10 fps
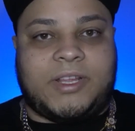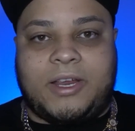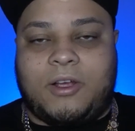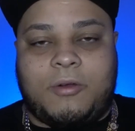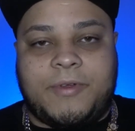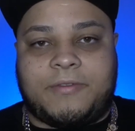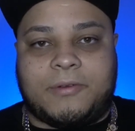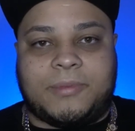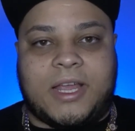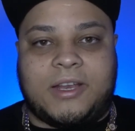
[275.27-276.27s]
they called me
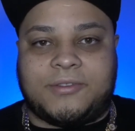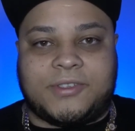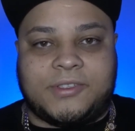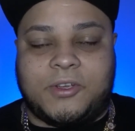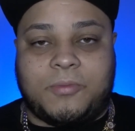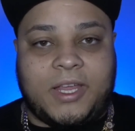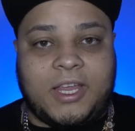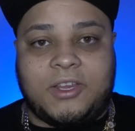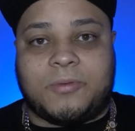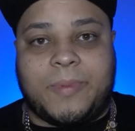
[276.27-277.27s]
from Daniel's and told me,
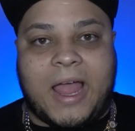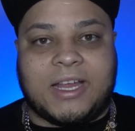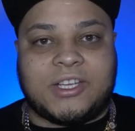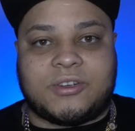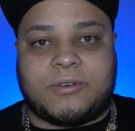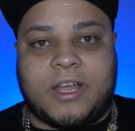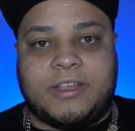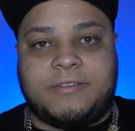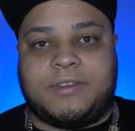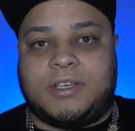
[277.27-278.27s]
hey, your package
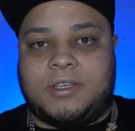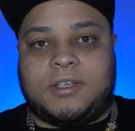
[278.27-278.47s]
arrived.